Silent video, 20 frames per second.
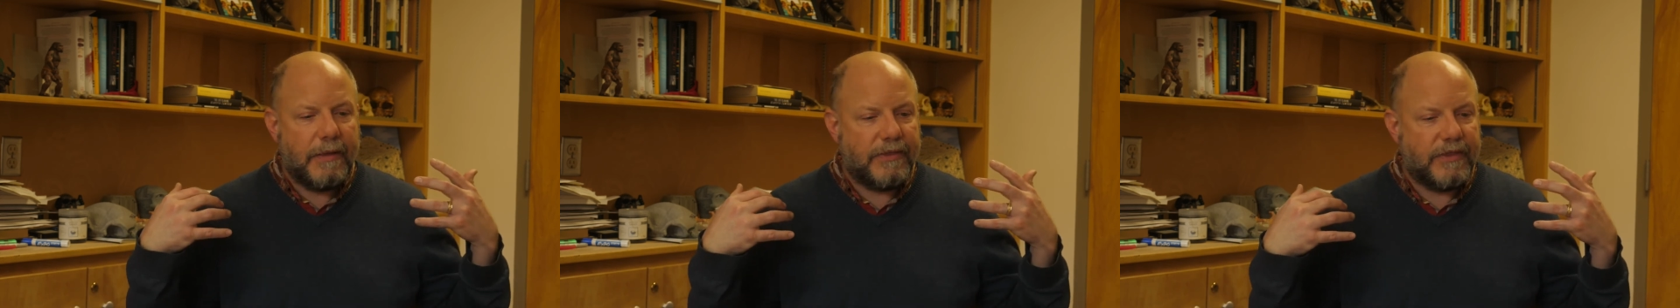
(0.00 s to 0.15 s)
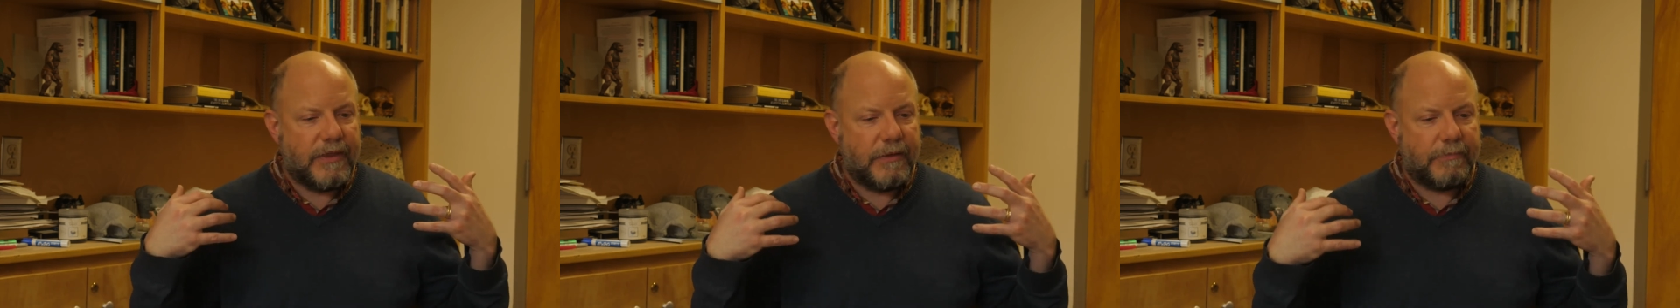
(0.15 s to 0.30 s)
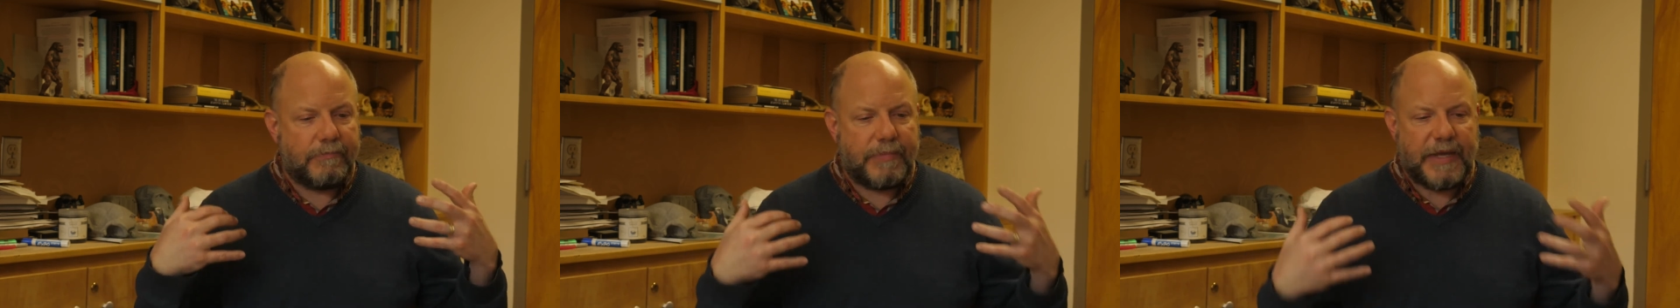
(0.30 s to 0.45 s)

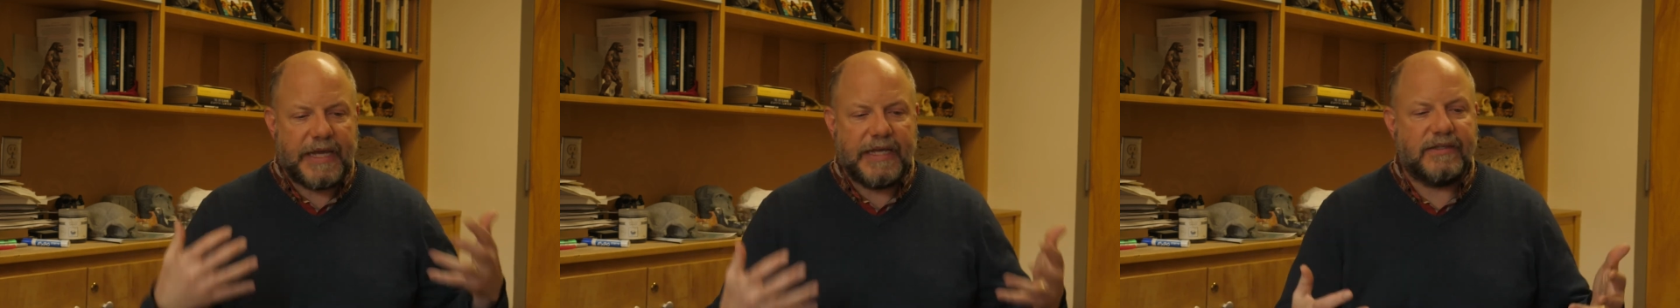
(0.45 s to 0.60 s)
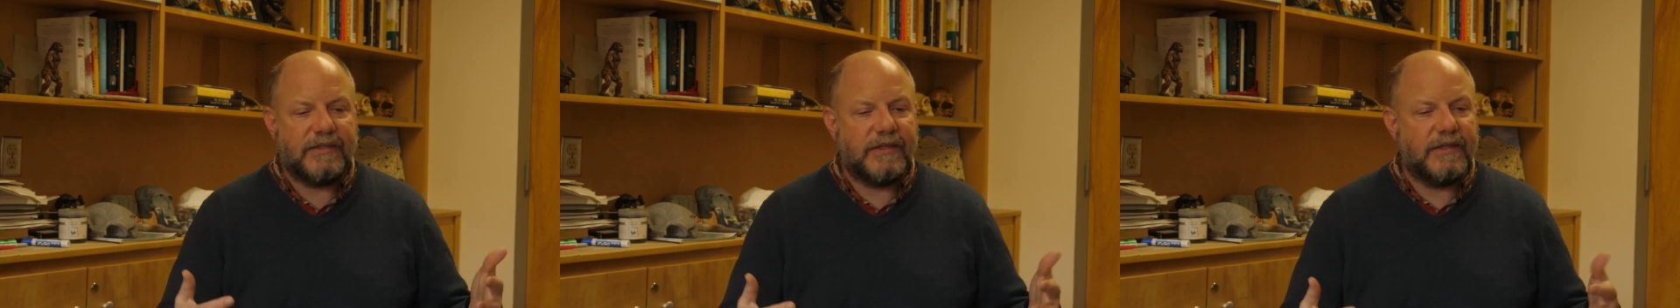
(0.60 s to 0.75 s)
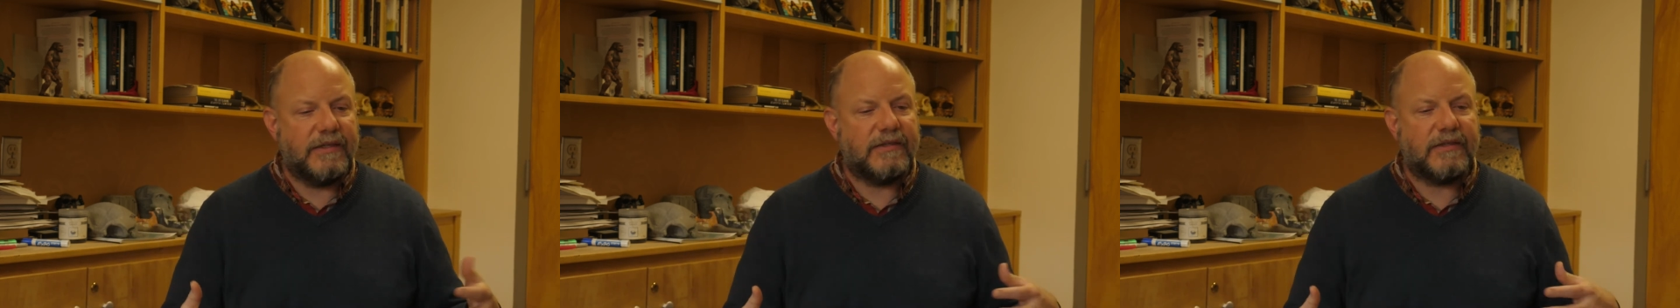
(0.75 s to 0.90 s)
the
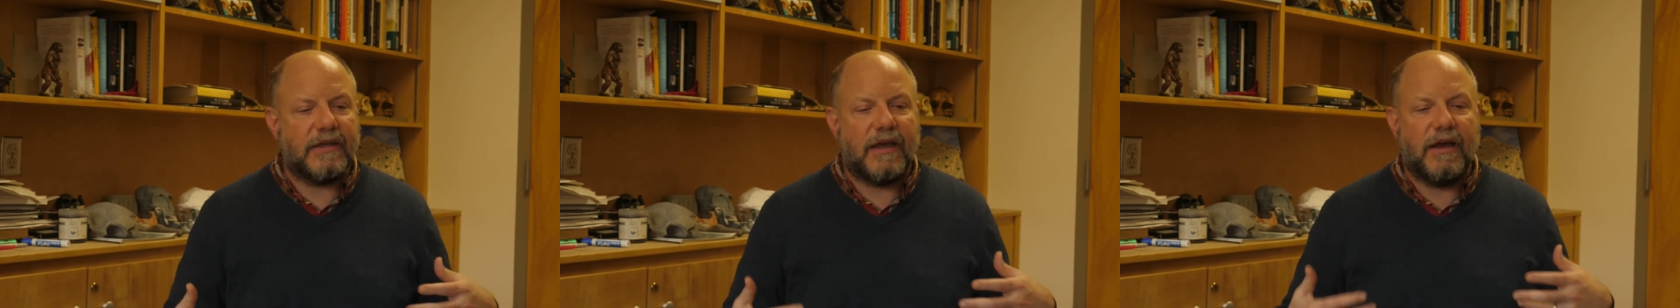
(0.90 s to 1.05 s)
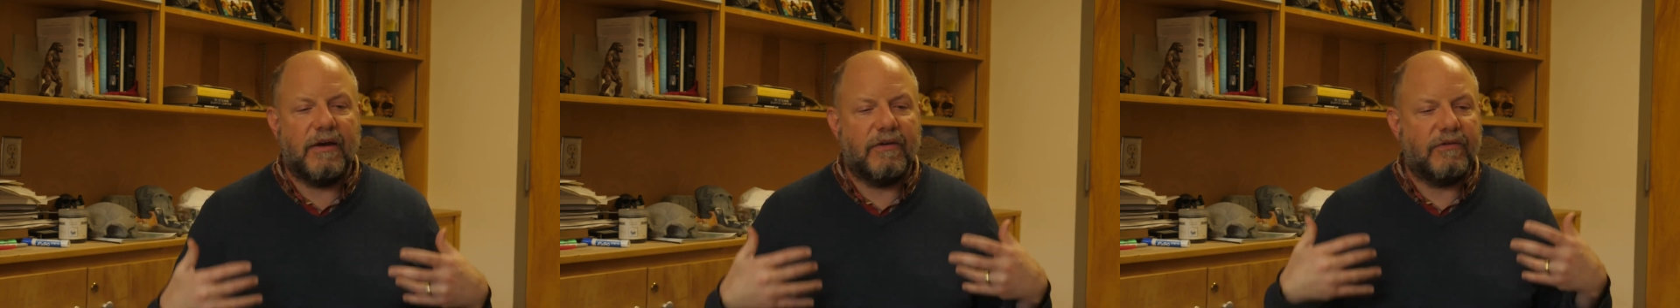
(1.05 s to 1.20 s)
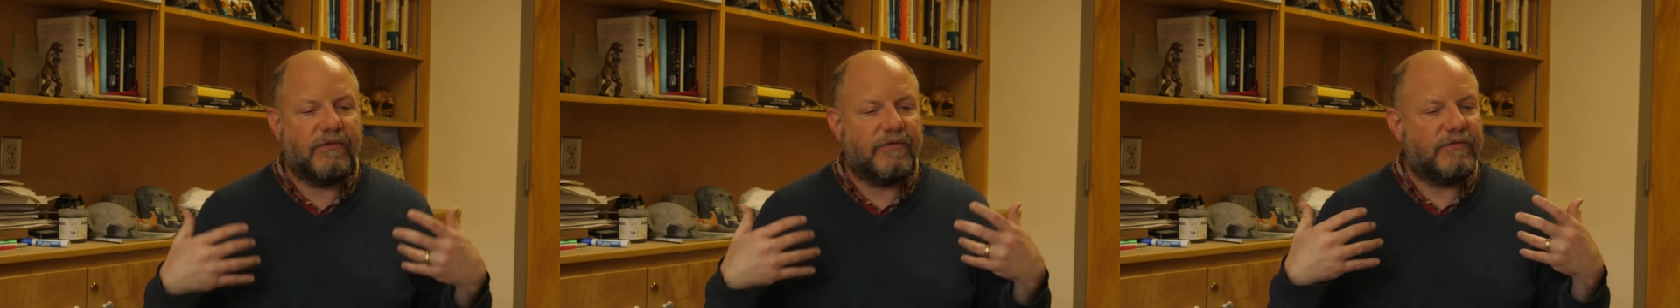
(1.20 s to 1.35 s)
pieces
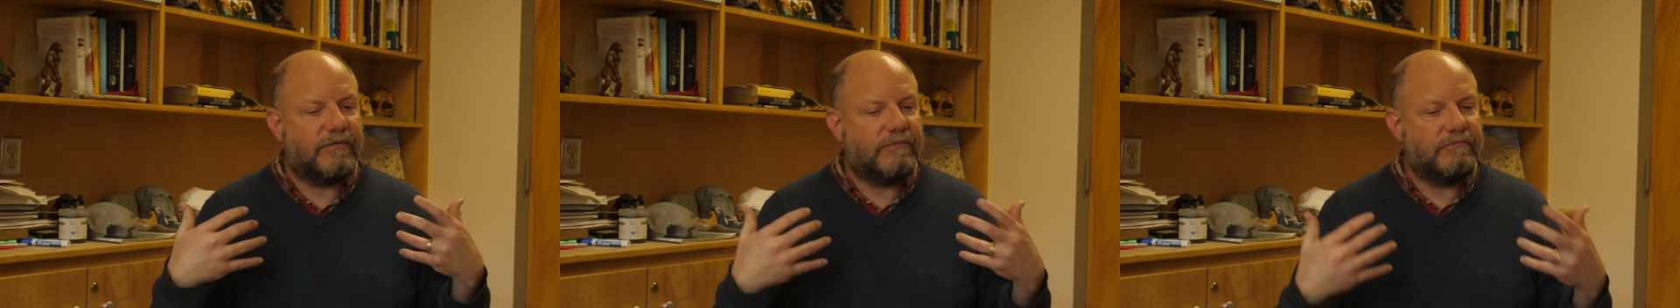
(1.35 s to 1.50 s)
of